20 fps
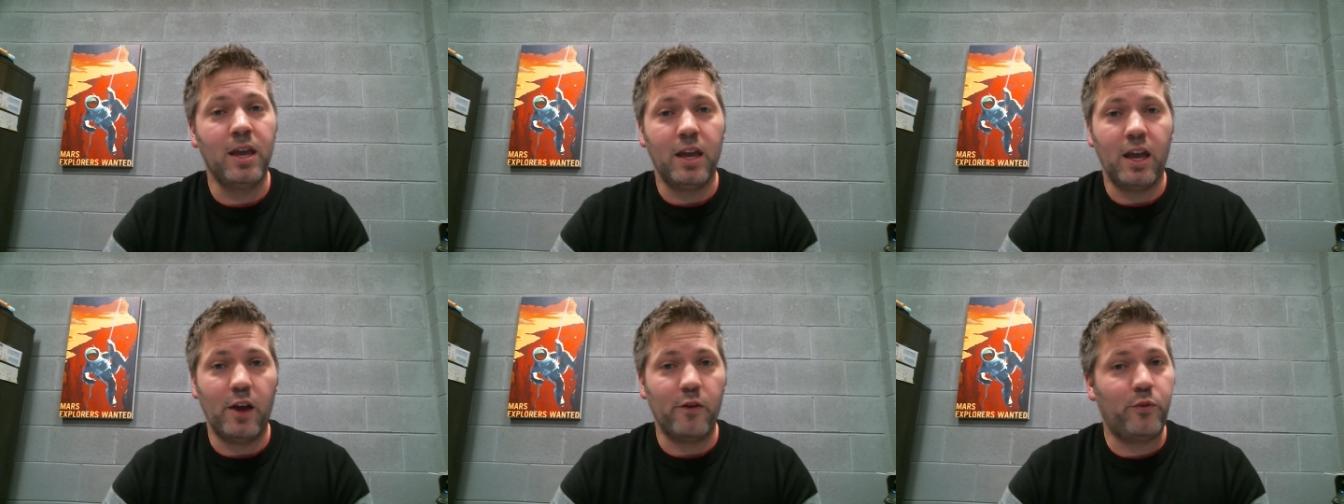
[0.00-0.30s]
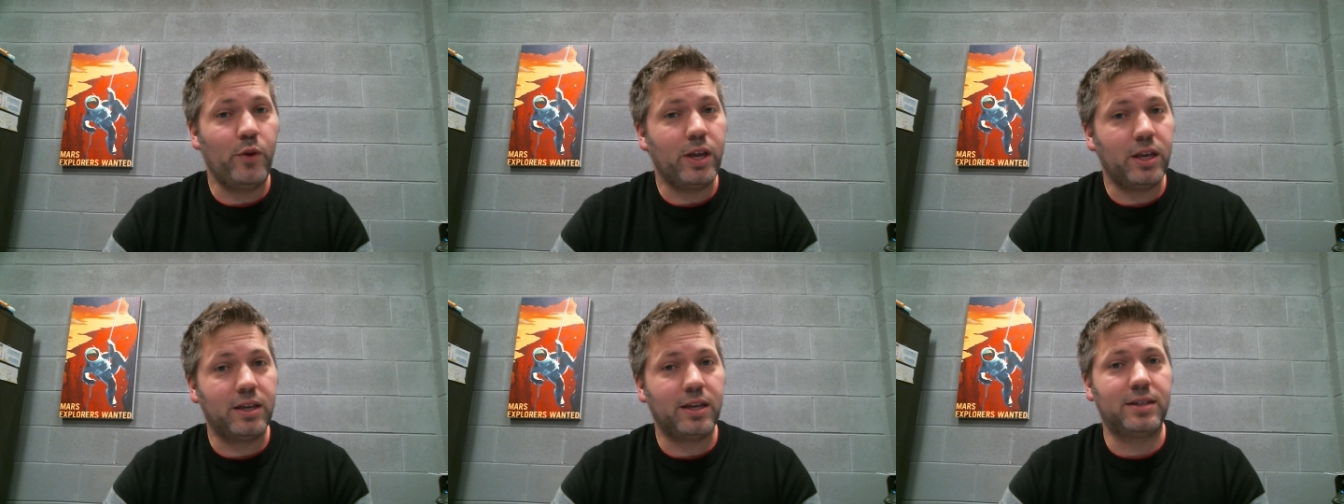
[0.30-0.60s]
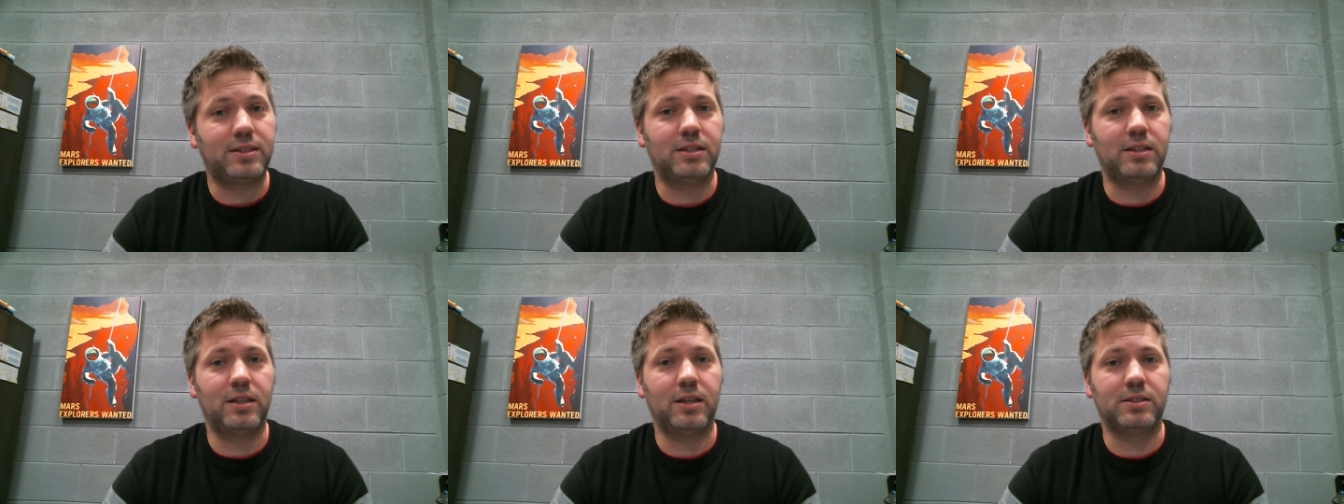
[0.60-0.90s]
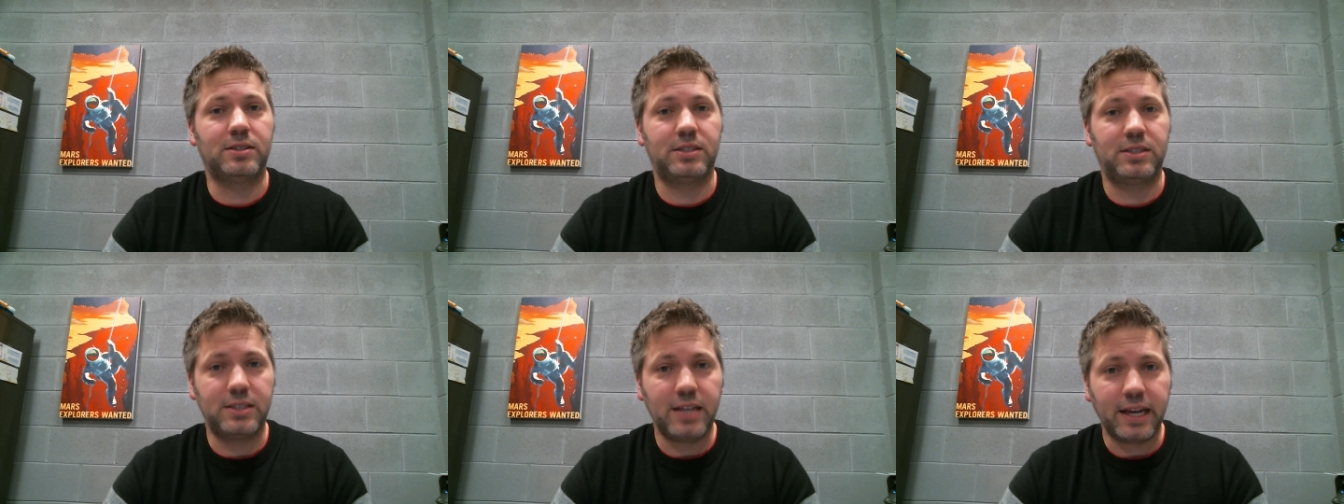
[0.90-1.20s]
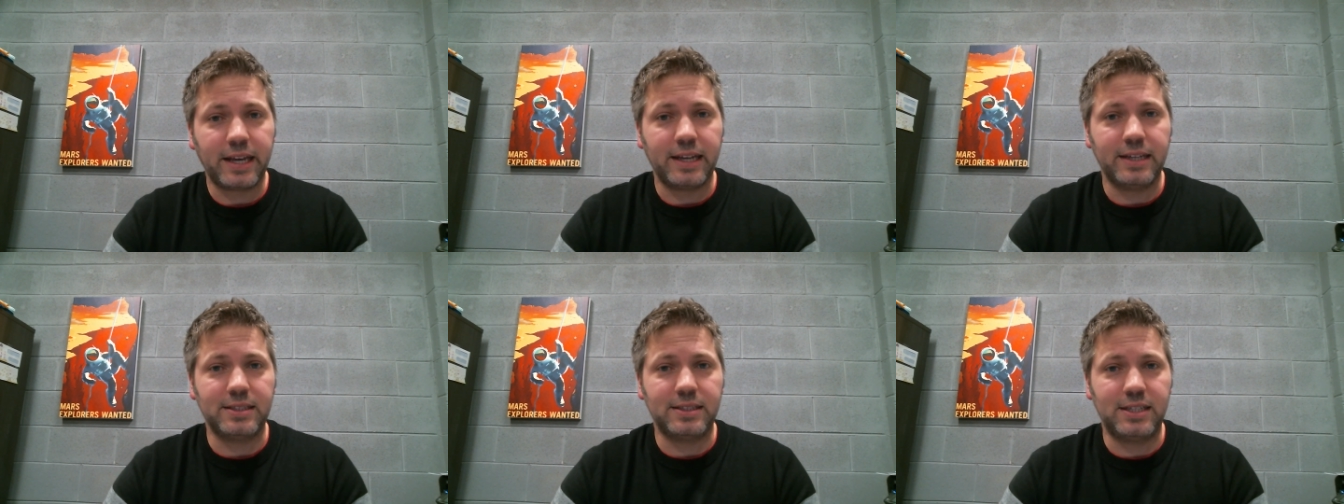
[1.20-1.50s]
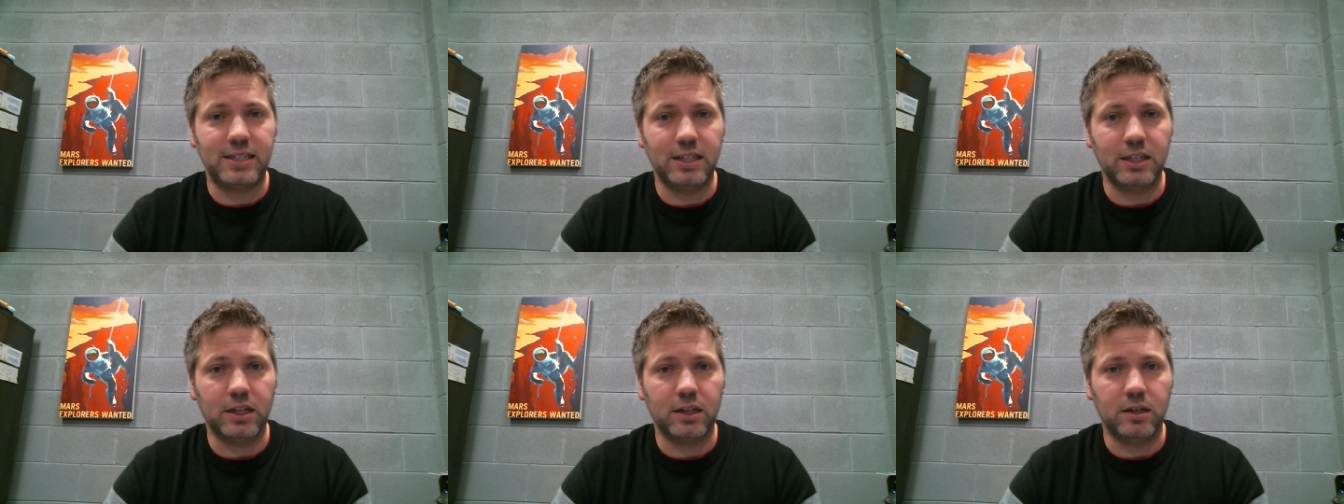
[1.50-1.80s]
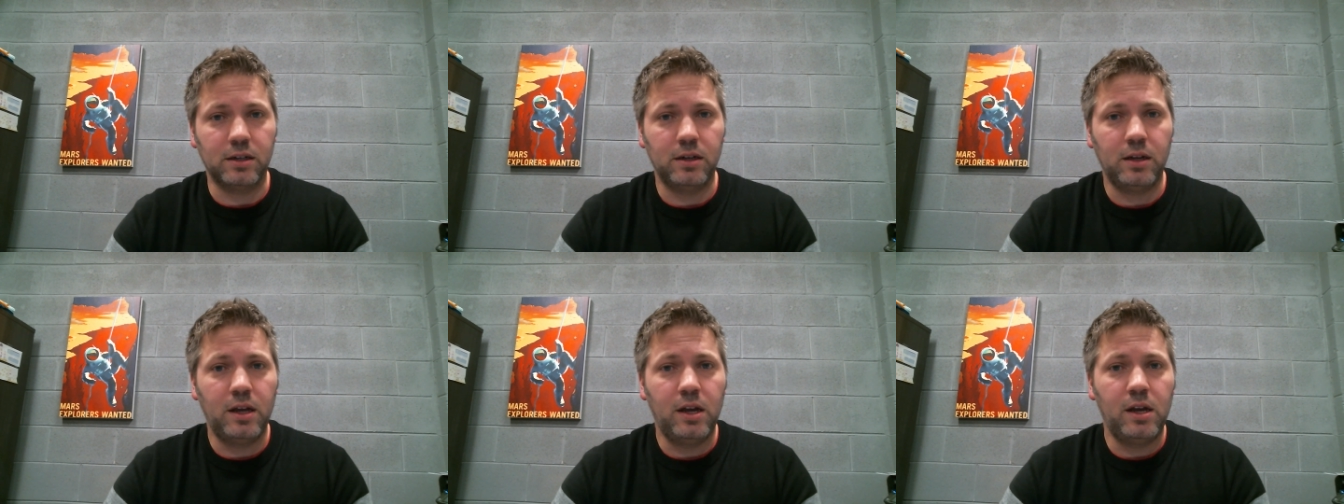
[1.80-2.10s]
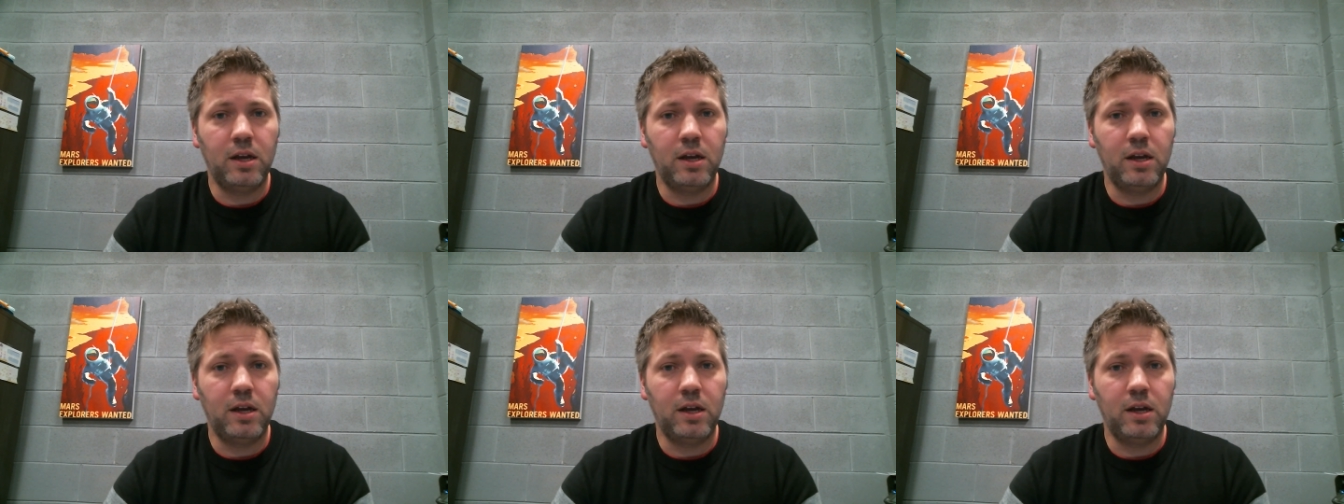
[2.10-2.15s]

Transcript: If we can get to the second tier,